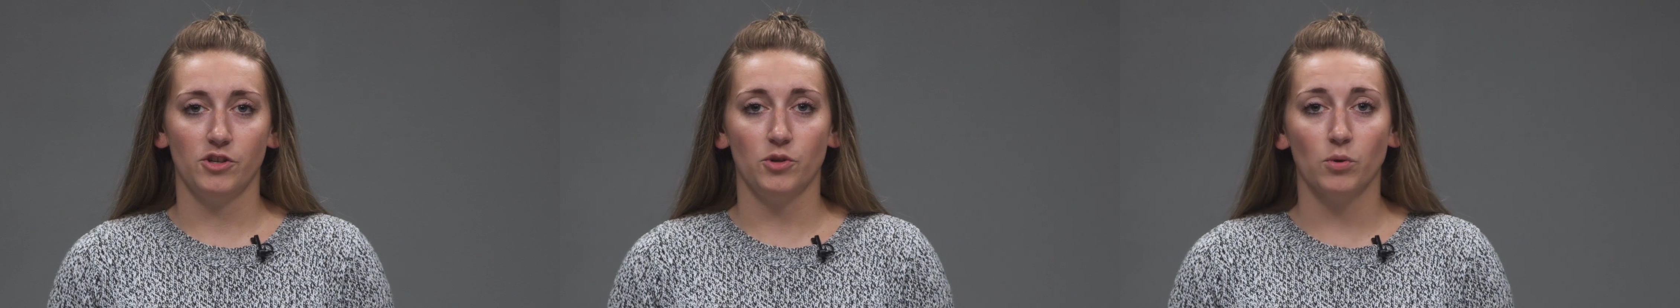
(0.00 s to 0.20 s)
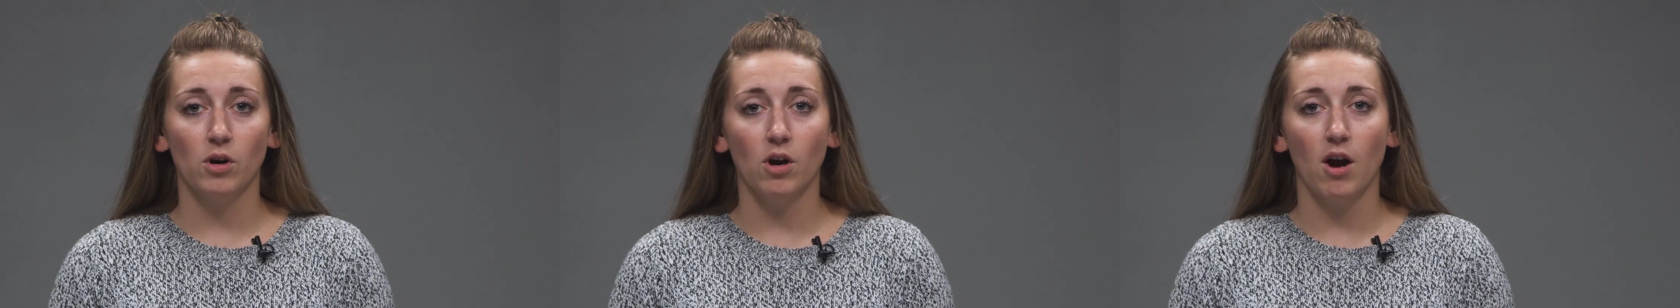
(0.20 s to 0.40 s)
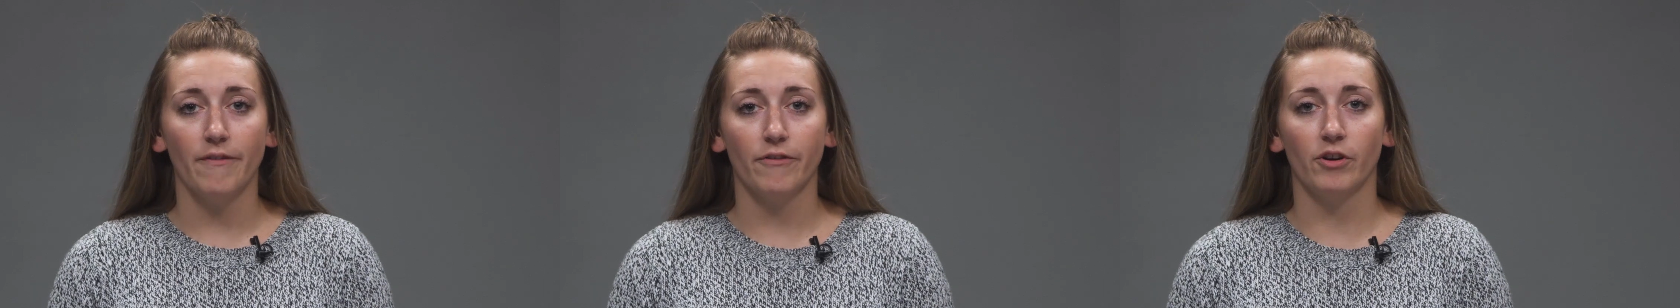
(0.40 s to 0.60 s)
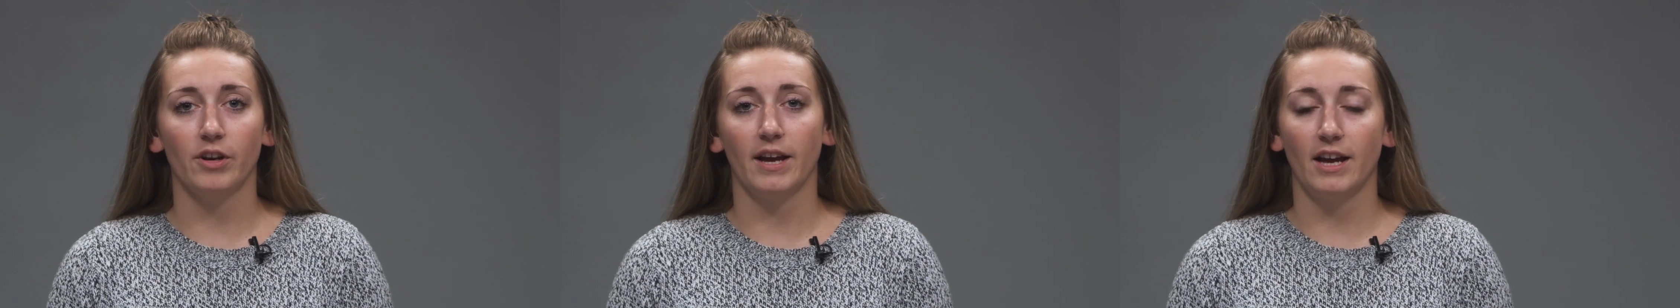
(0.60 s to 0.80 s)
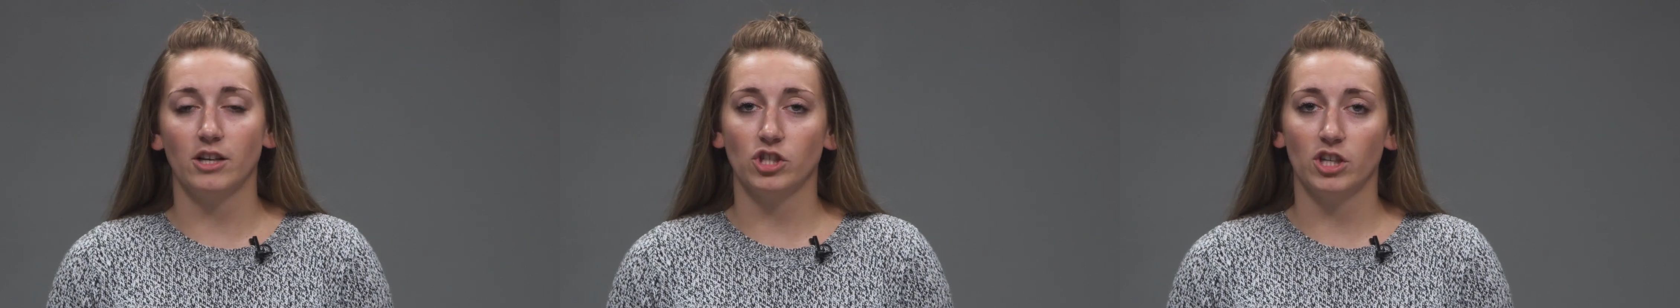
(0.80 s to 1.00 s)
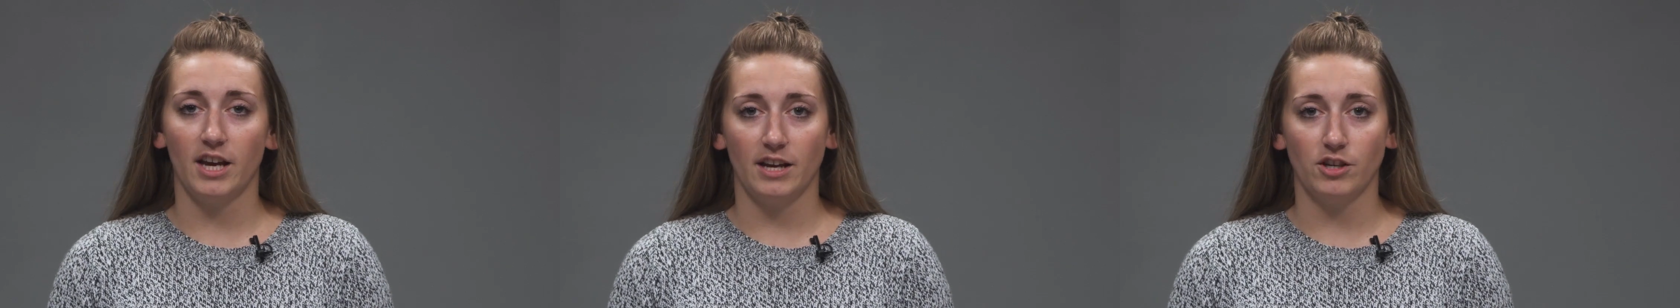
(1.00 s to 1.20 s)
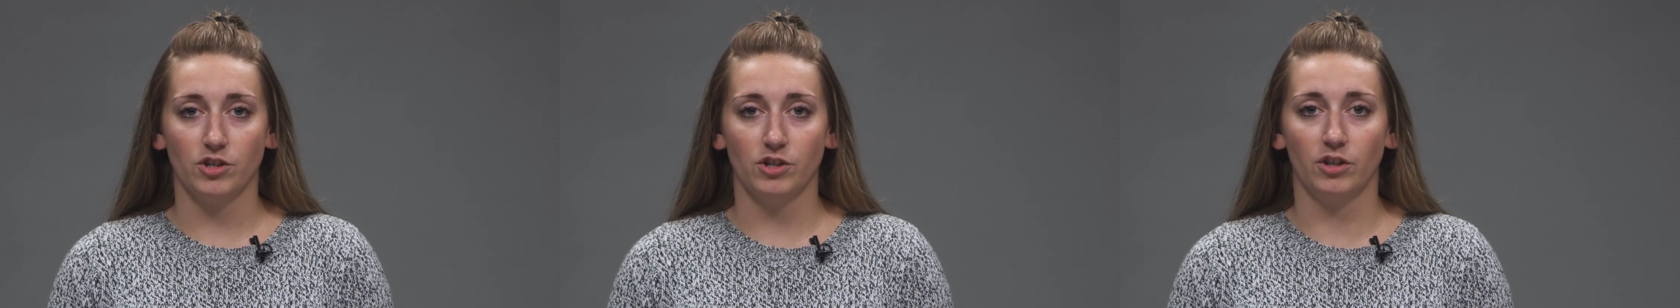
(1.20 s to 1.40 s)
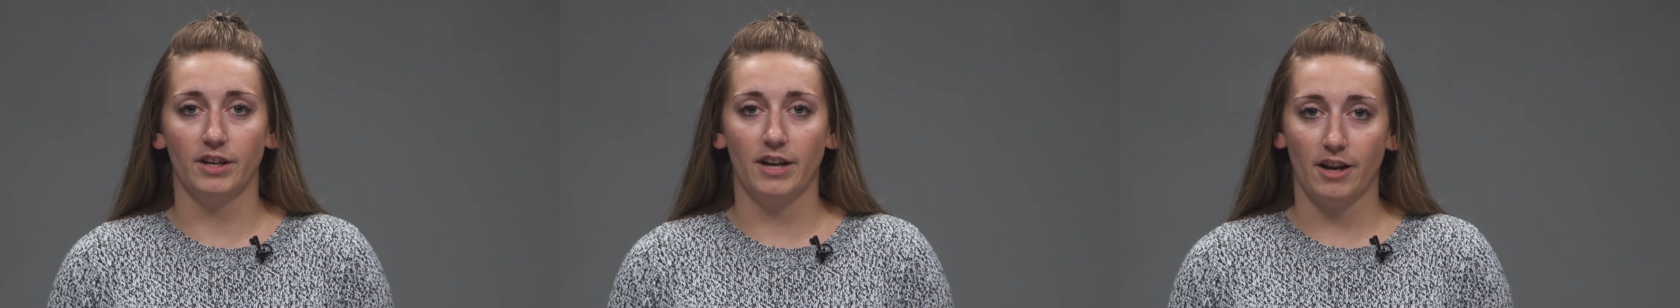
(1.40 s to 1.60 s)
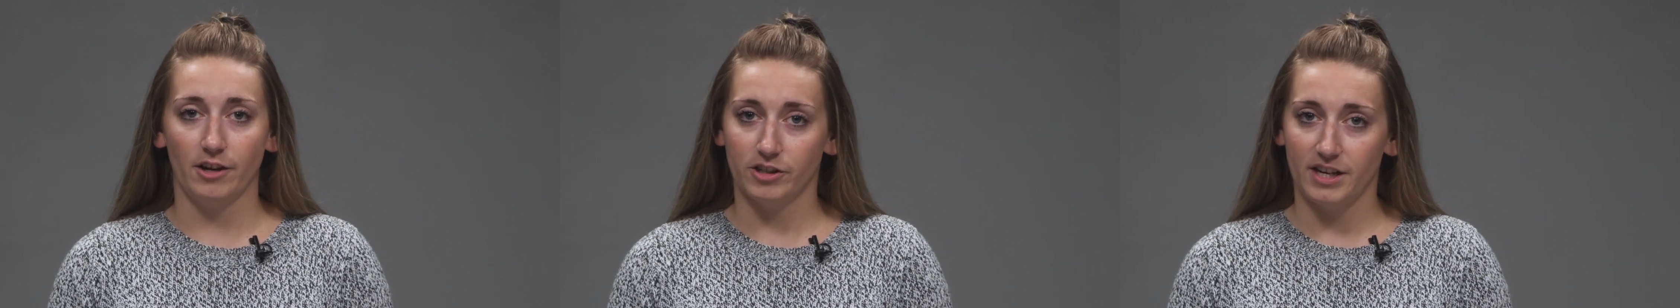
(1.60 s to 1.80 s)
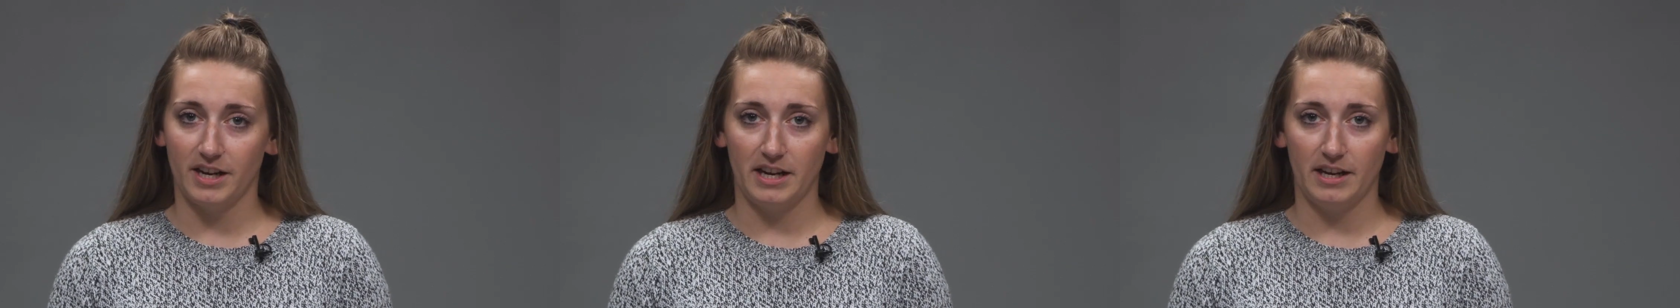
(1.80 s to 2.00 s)
you're offering educational and
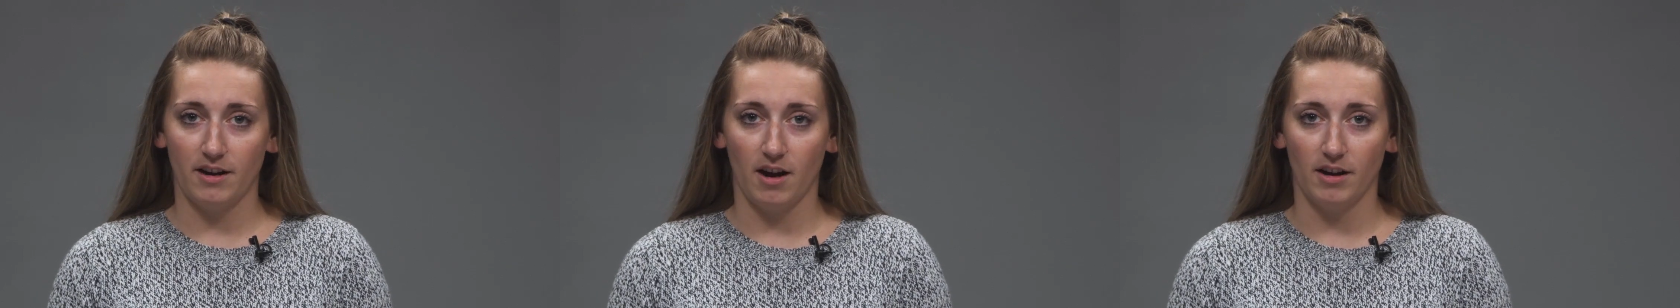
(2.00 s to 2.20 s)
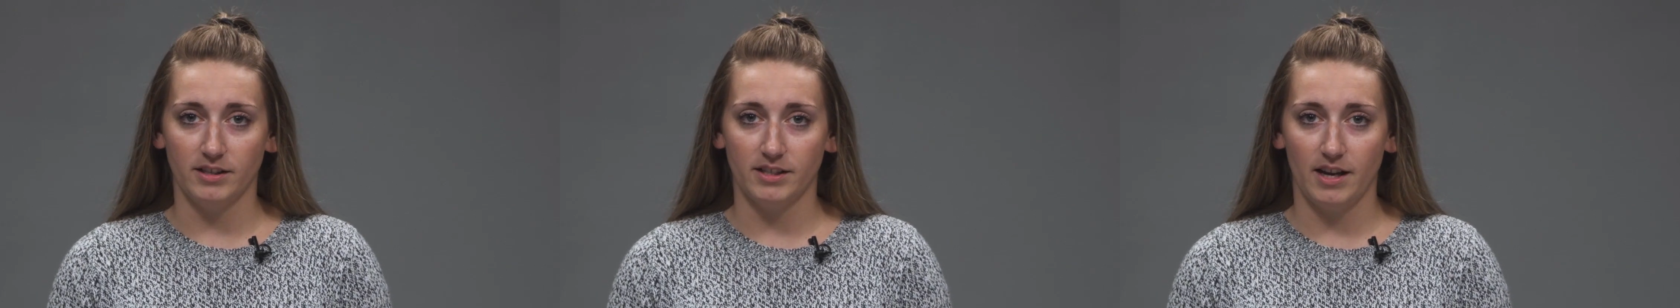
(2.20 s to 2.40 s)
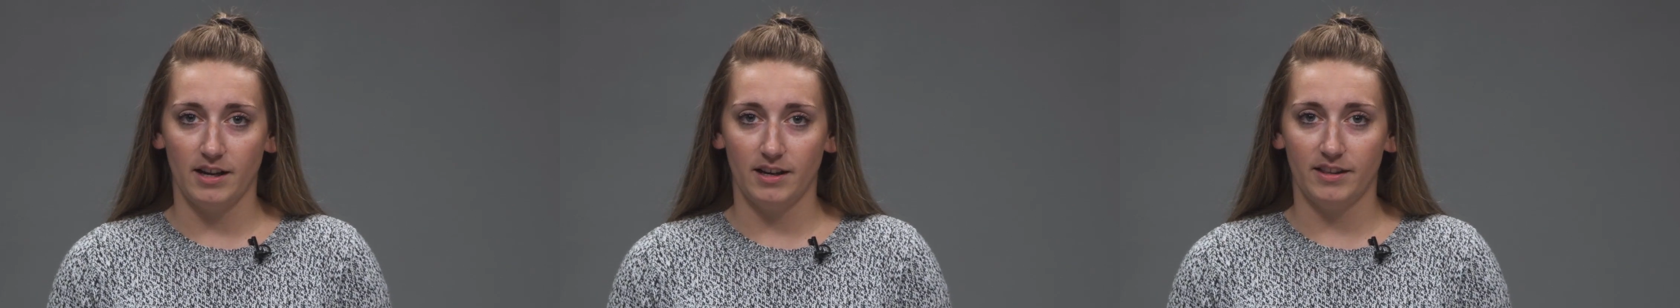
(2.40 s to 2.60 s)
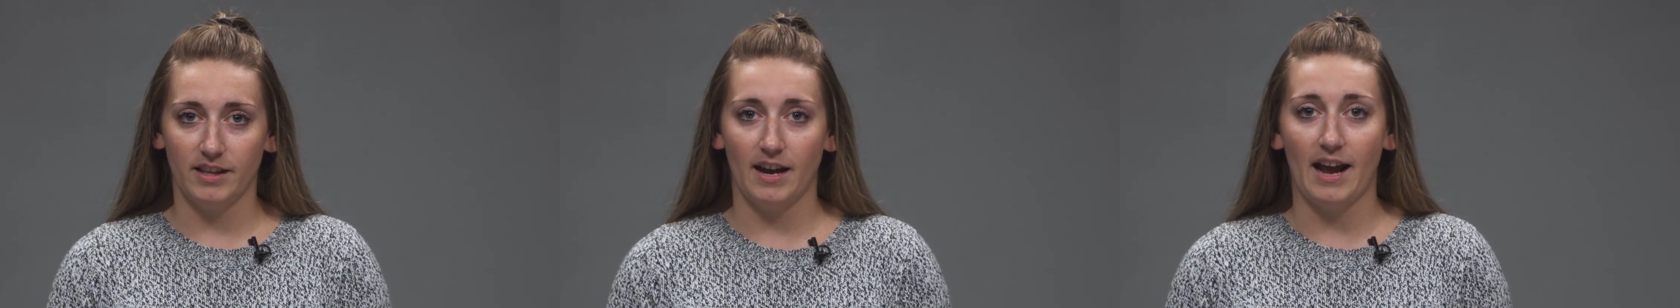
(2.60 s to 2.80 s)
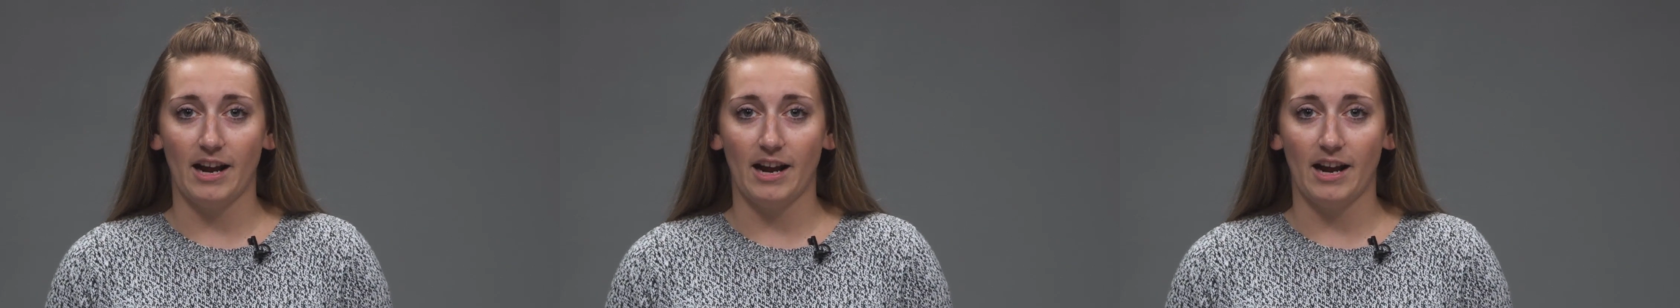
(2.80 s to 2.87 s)
entertaining content that